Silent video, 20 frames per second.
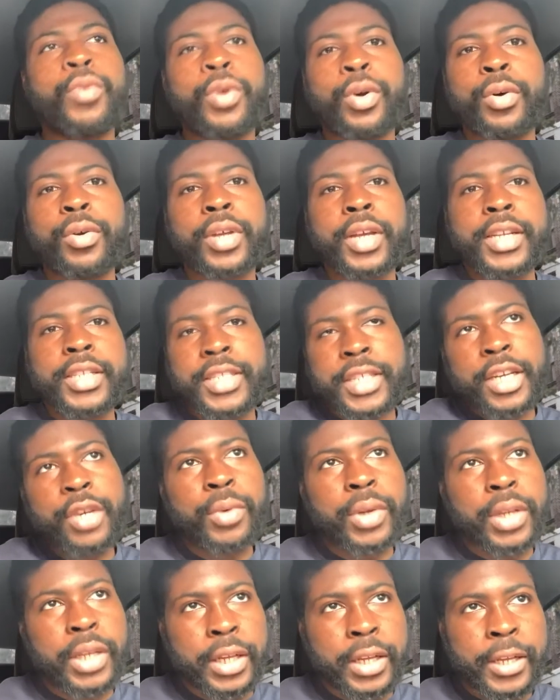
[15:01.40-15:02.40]
world
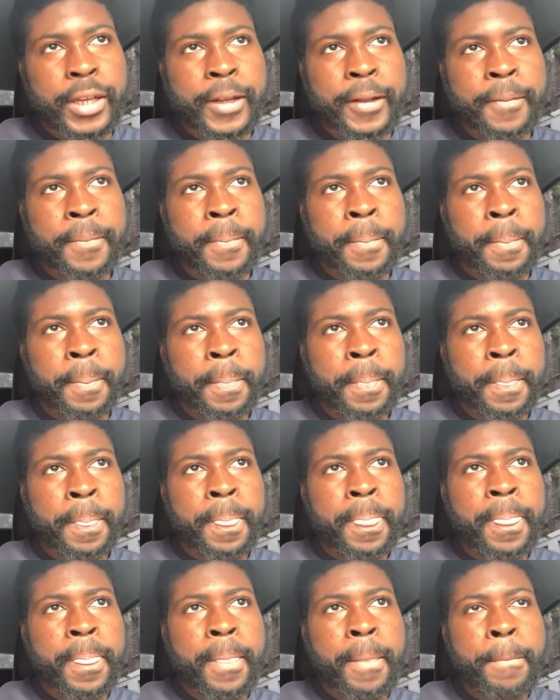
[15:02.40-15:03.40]
continually.
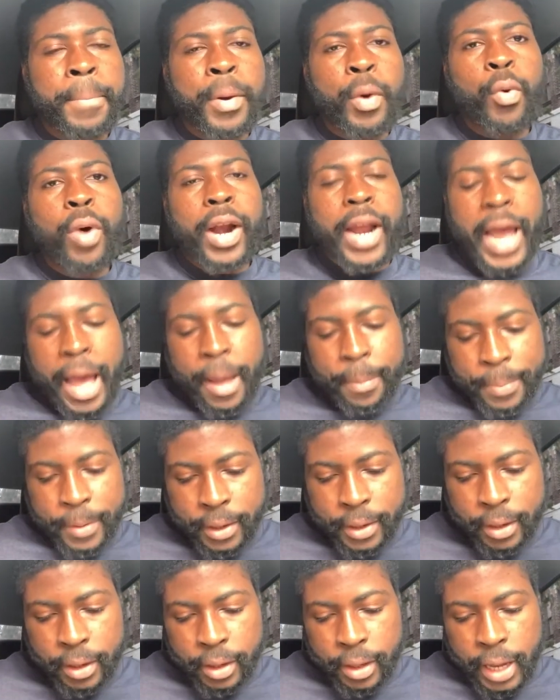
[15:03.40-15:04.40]
But what
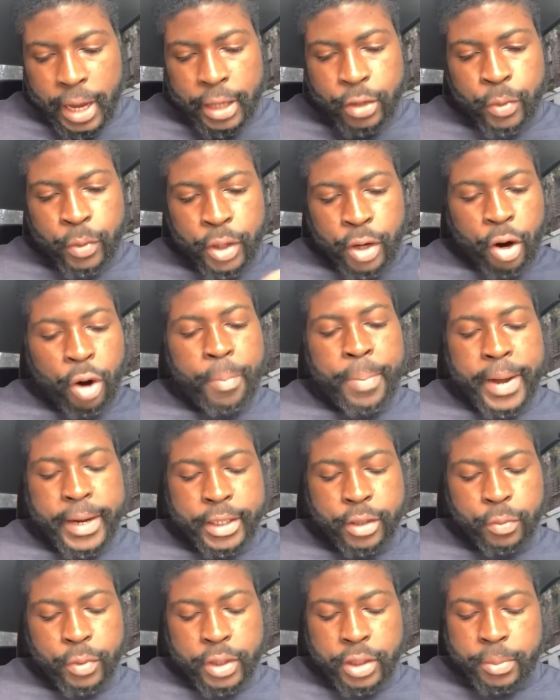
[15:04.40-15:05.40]
happened? As we go back
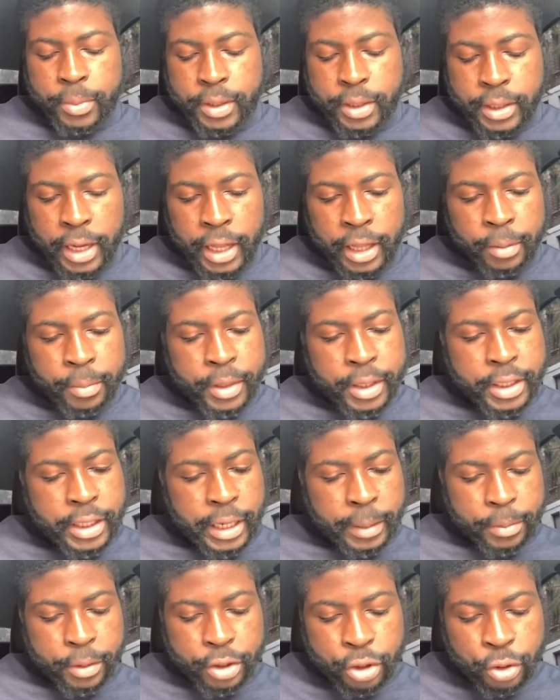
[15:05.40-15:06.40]
to Wisdom of Solomon
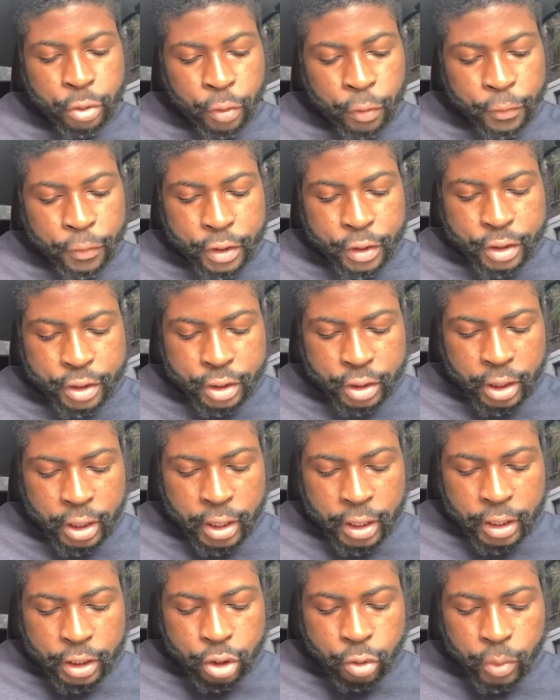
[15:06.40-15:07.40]
chapter 2 verse
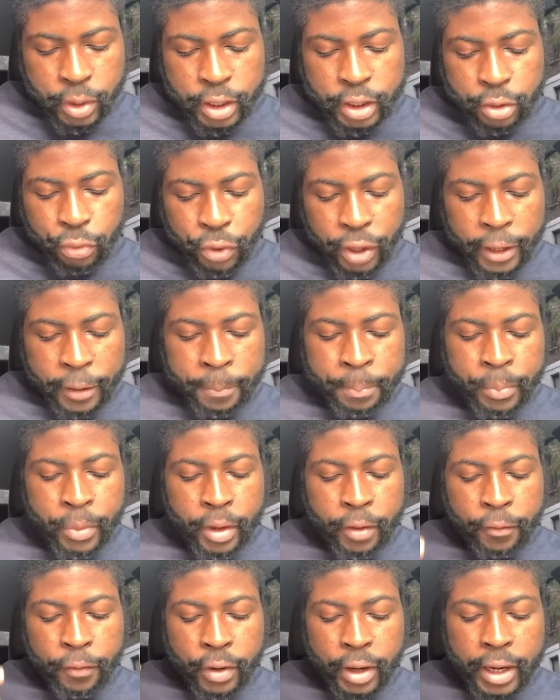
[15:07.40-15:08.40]
23,
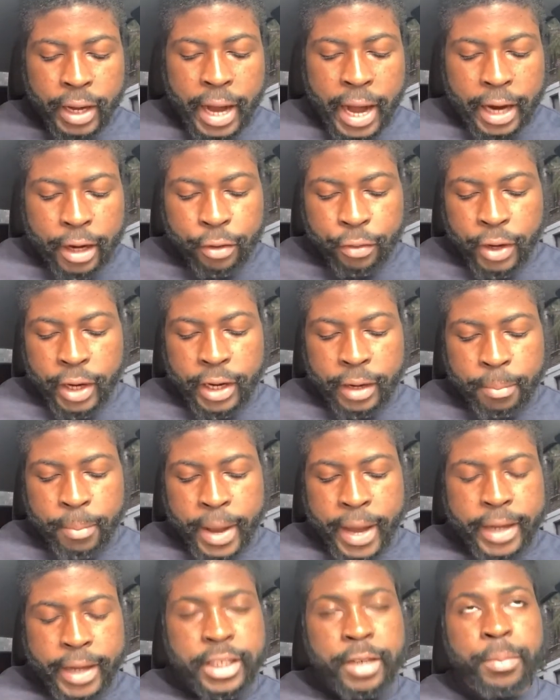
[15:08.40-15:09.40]
for God created
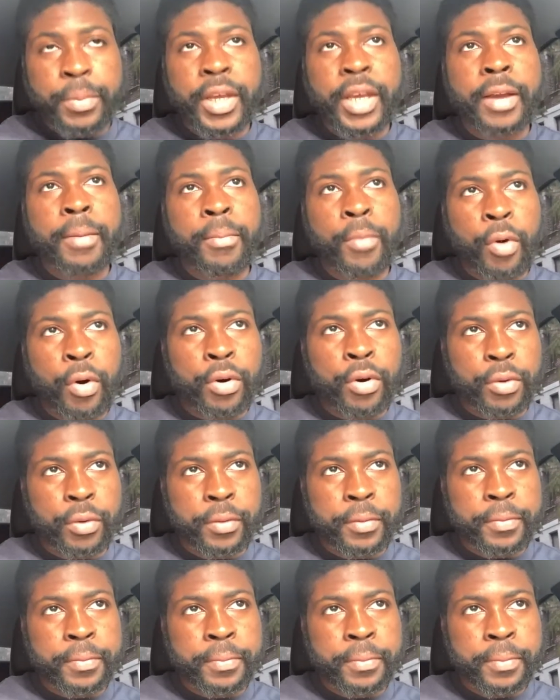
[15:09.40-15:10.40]
man to be immortal.
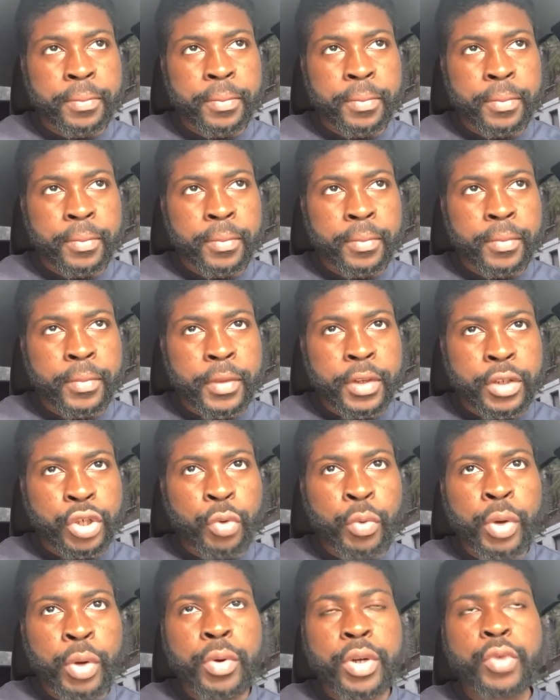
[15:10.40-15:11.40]
So
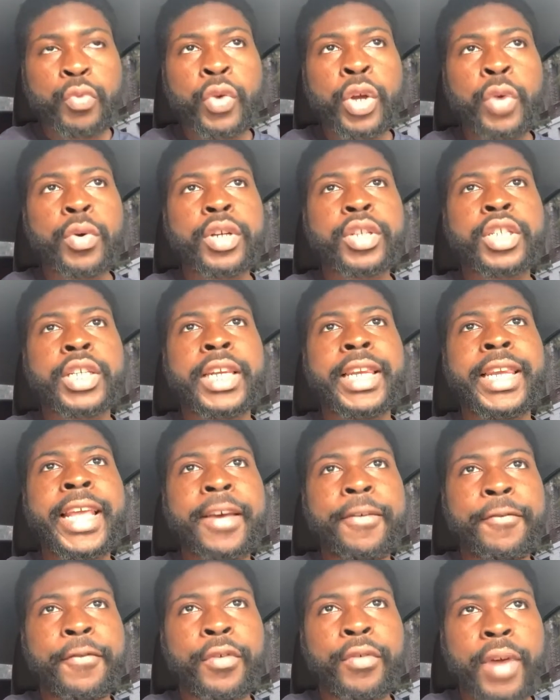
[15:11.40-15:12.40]
we were we were to
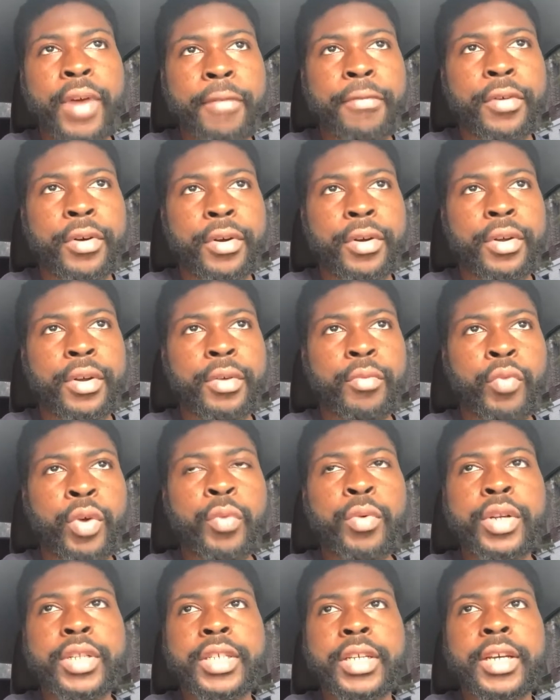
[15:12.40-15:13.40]
live forever. We
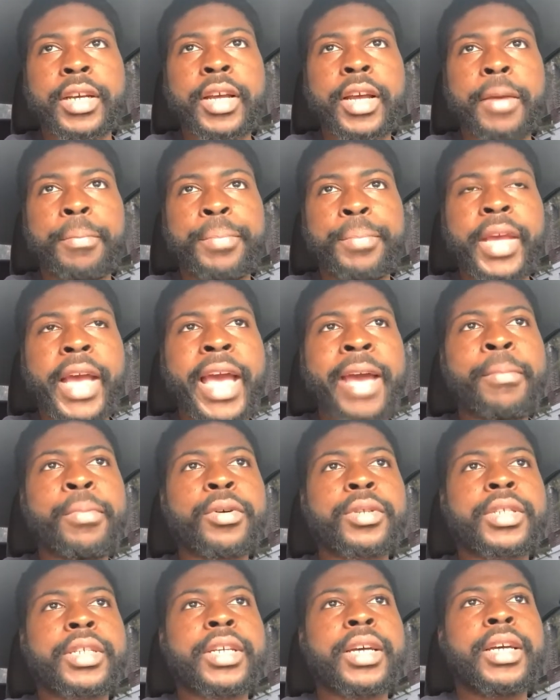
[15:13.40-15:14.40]
were to be able
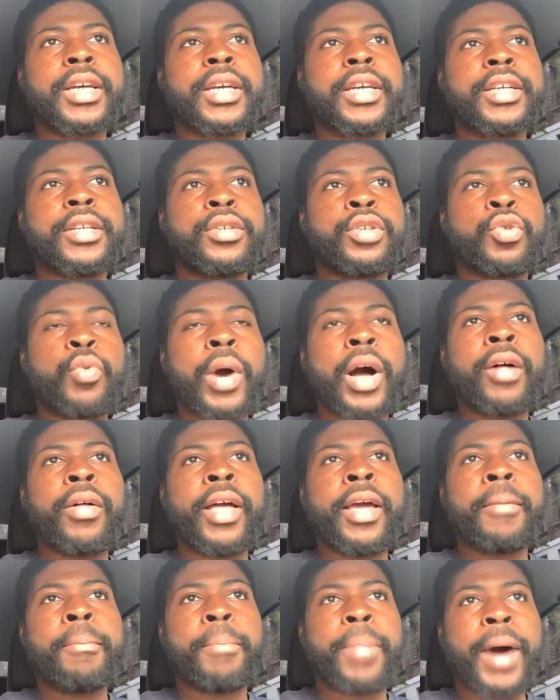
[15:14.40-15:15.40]
to dwell
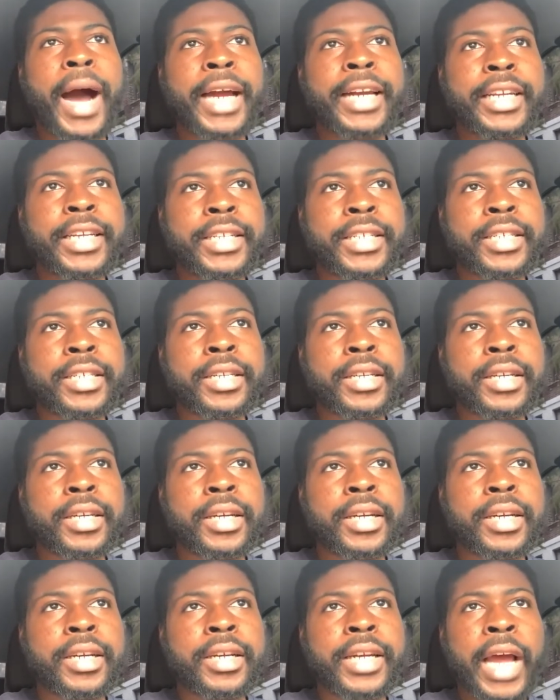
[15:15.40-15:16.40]
in bodies
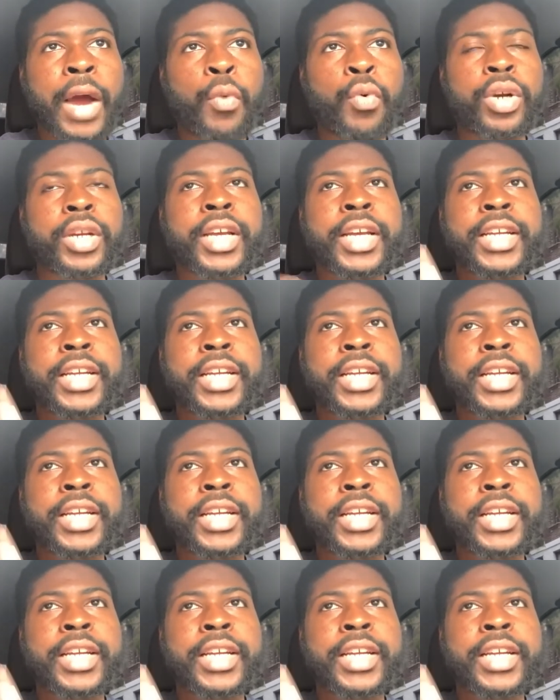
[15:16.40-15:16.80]
that would